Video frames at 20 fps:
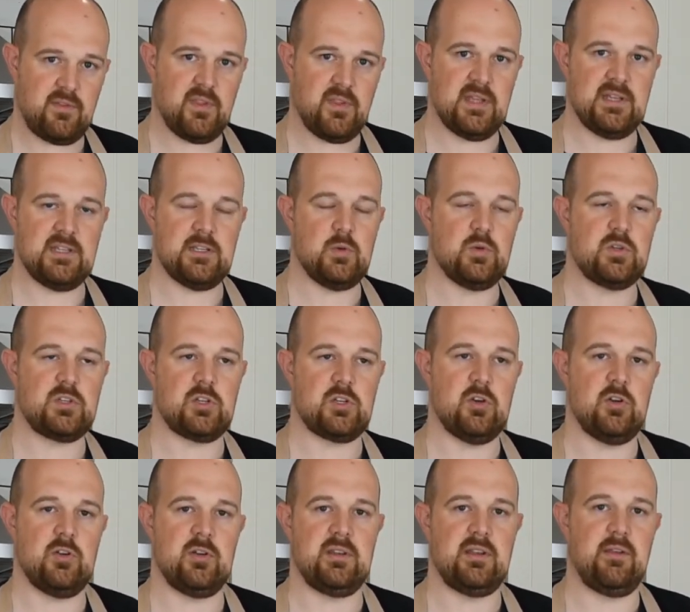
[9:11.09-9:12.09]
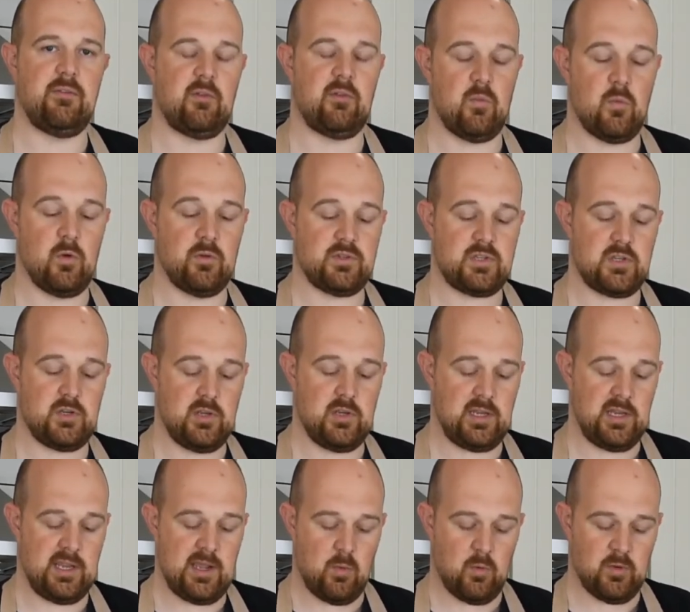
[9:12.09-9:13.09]
They do certain different ones, so you can
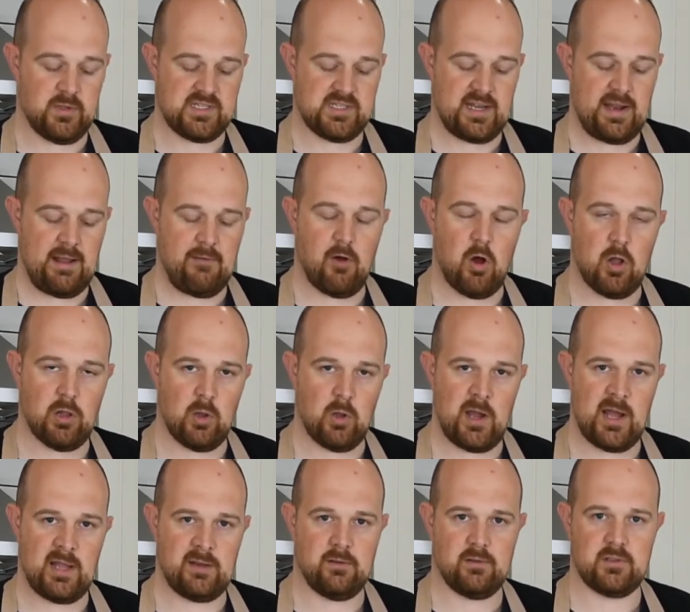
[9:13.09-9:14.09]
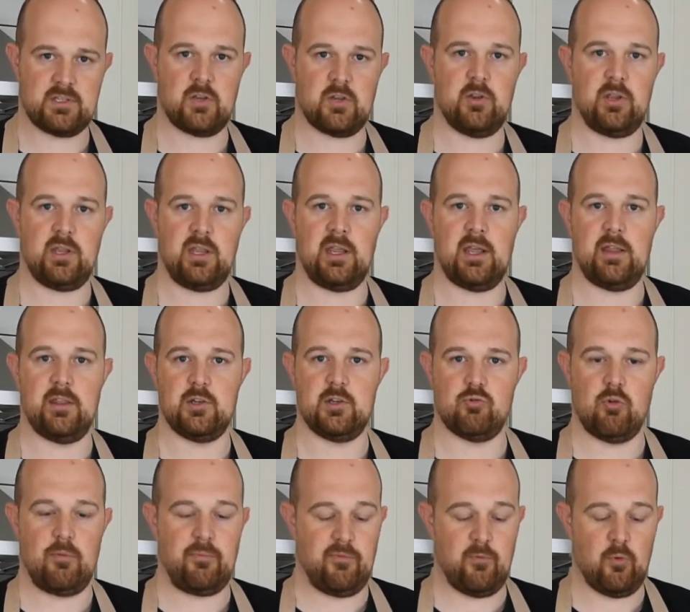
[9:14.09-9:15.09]
get ones that have hollow handles, or you can get the
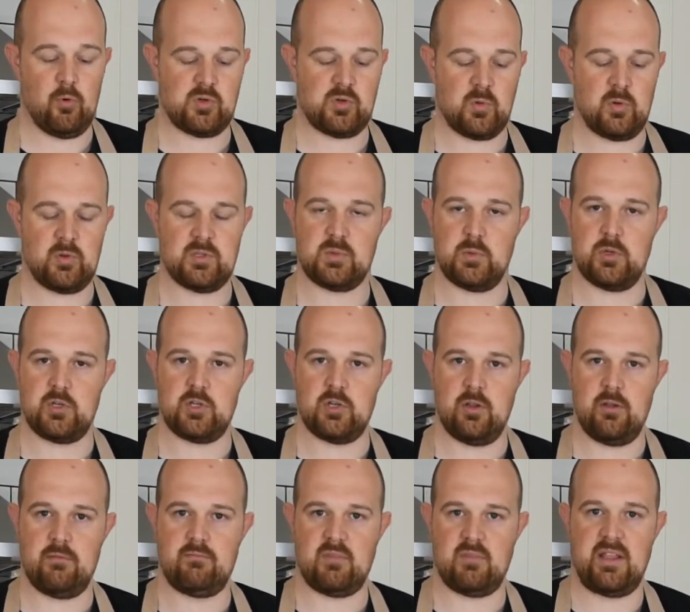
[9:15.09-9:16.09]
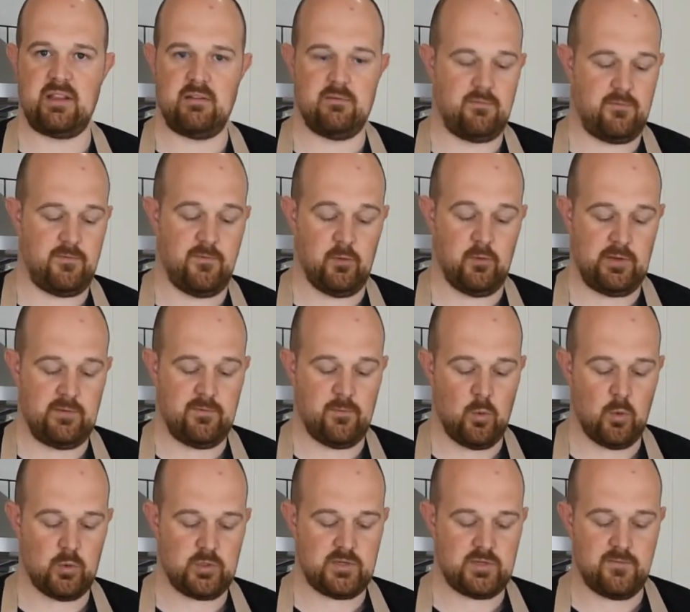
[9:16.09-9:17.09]
drop forge ones, which are like fully forged,